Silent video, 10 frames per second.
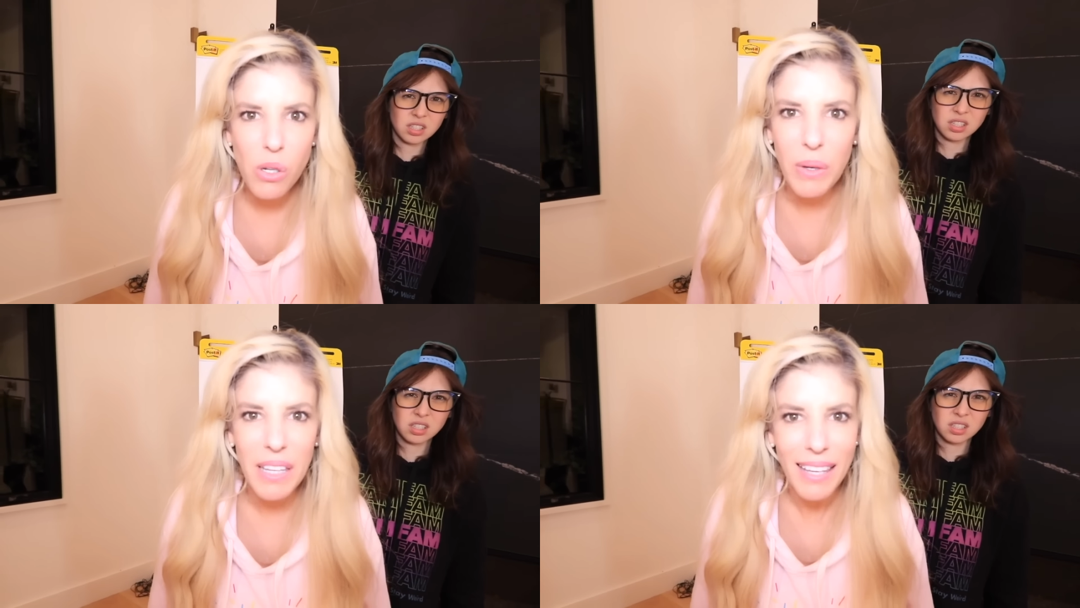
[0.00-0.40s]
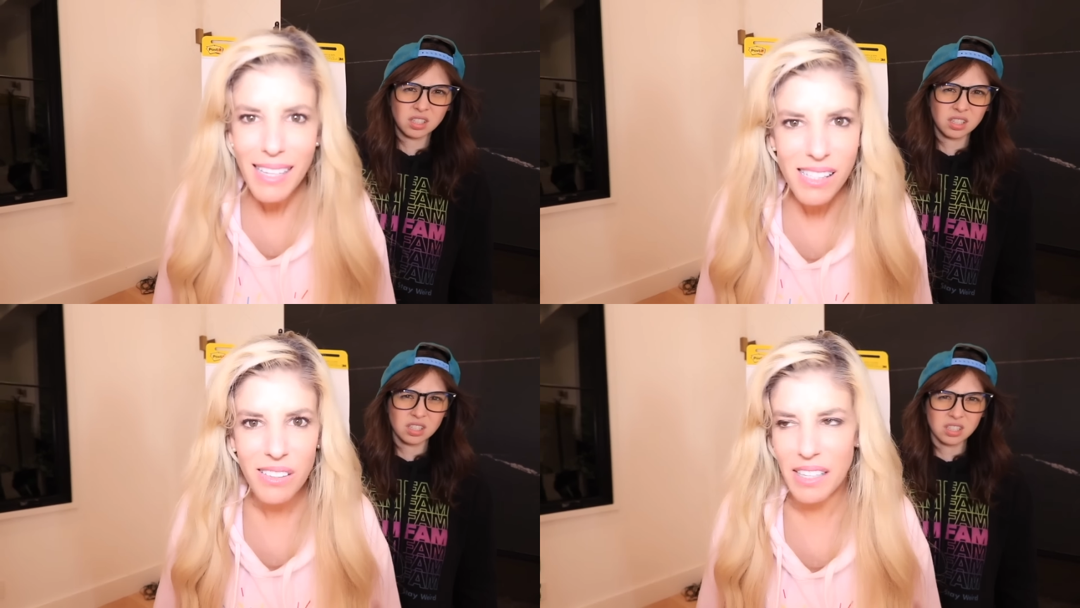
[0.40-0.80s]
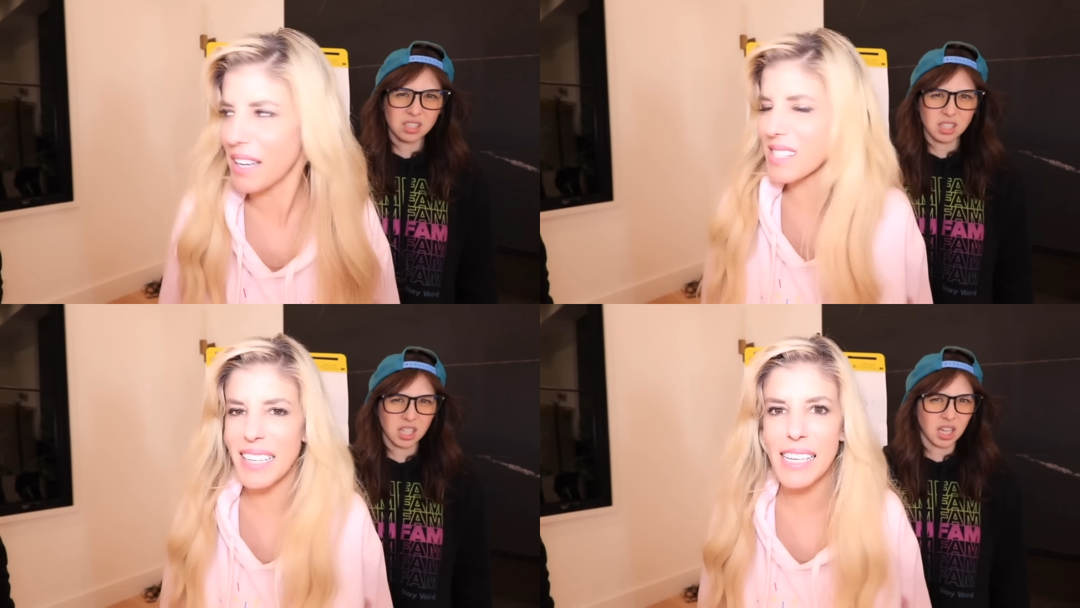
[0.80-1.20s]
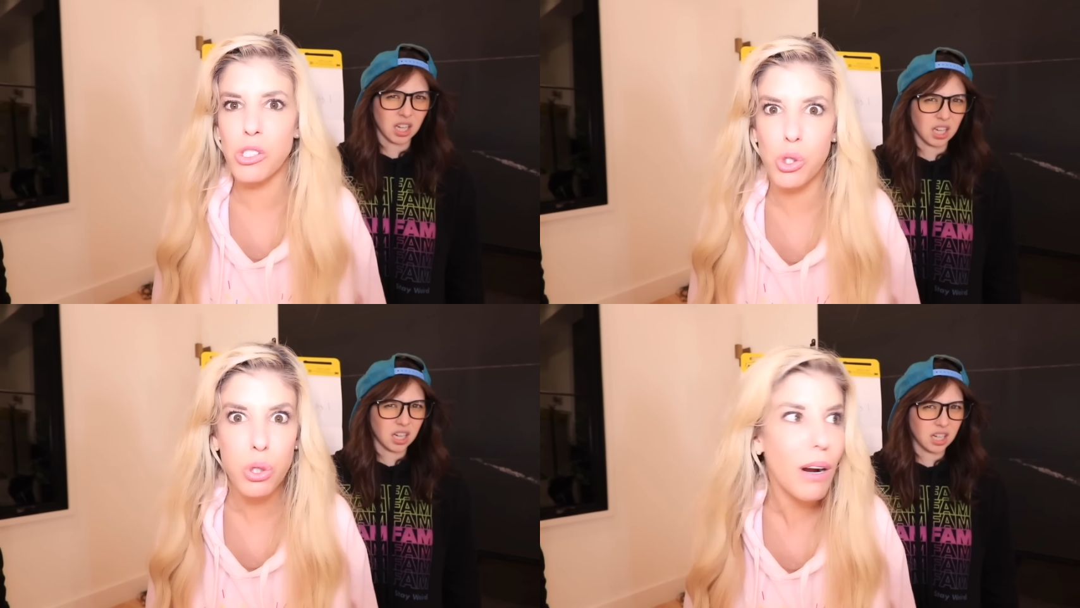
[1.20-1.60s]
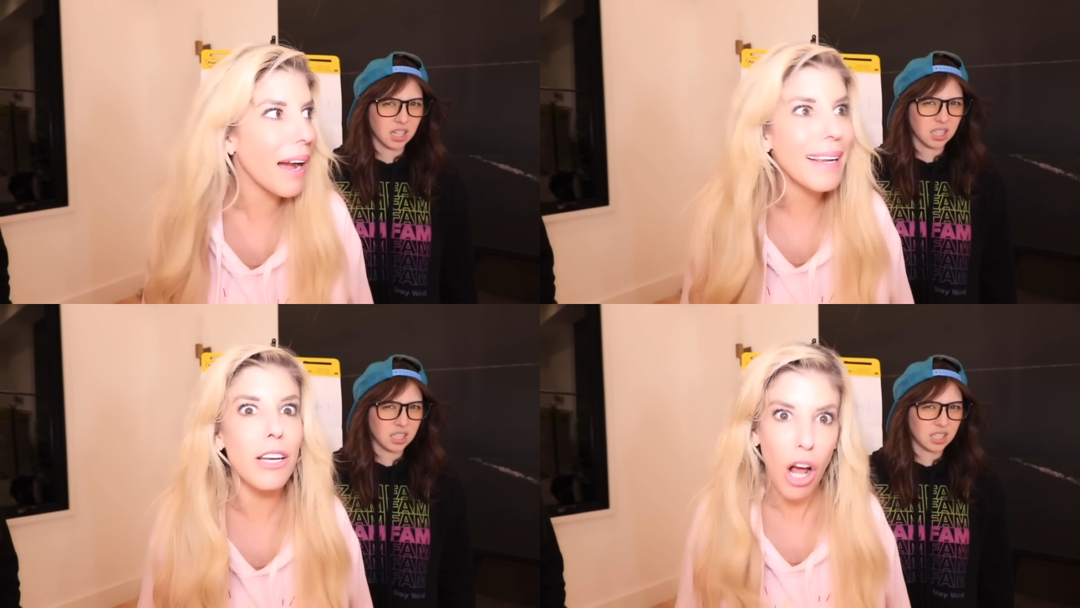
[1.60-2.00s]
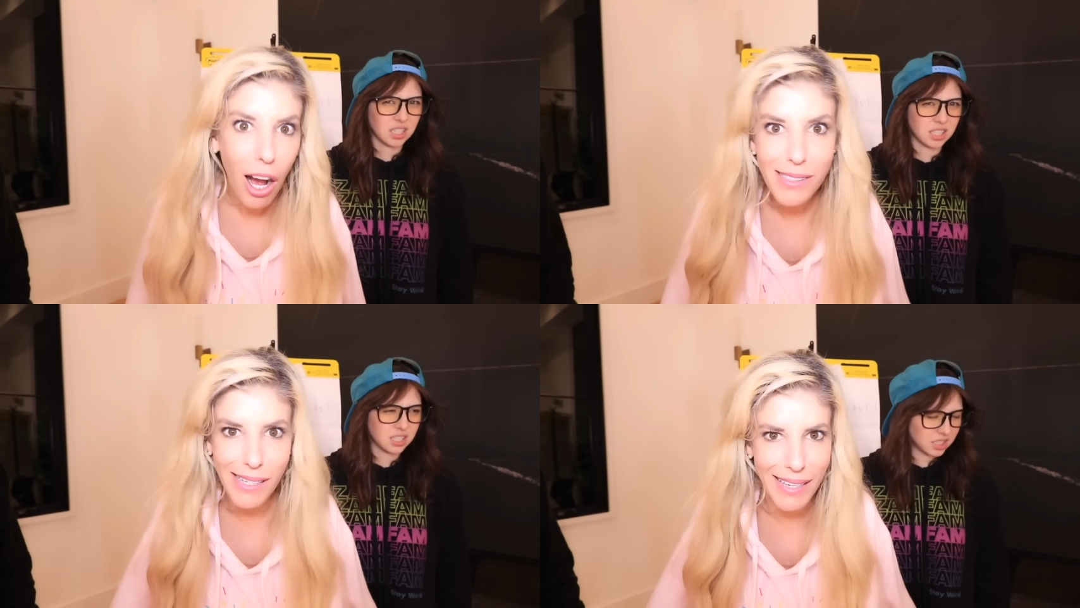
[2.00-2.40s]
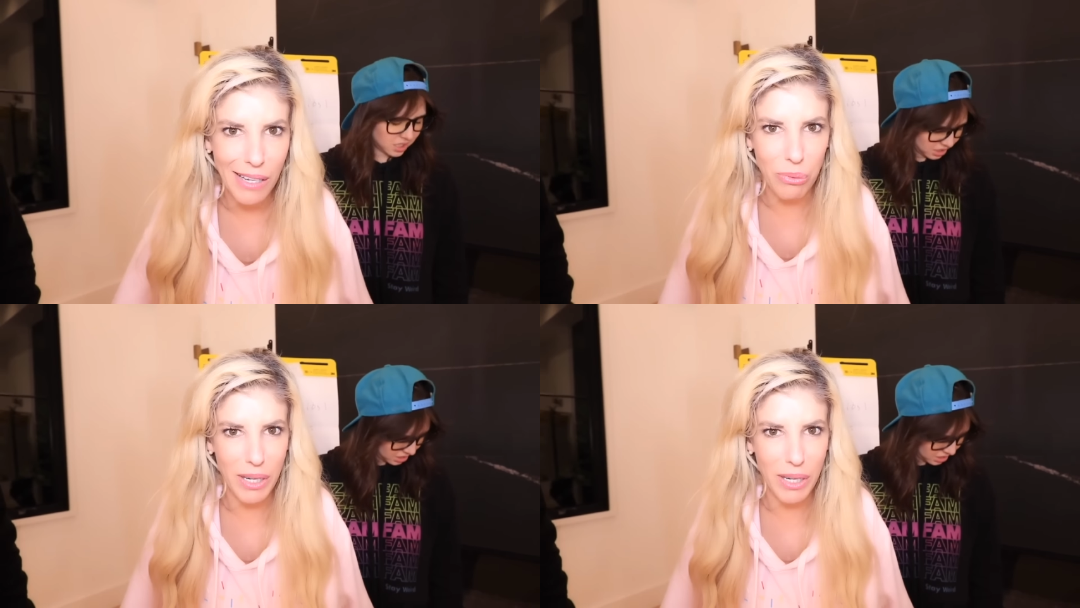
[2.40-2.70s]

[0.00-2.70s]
Speaker 1: so easily. It's like he's trying not to gain